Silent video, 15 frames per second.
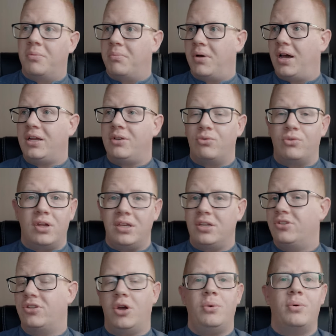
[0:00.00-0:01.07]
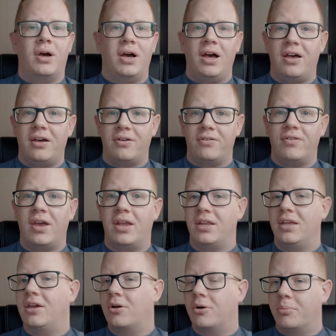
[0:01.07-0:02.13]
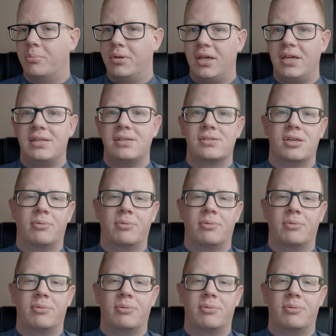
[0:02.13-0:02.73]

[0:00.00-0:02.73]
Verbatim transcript: I really don't have any complaints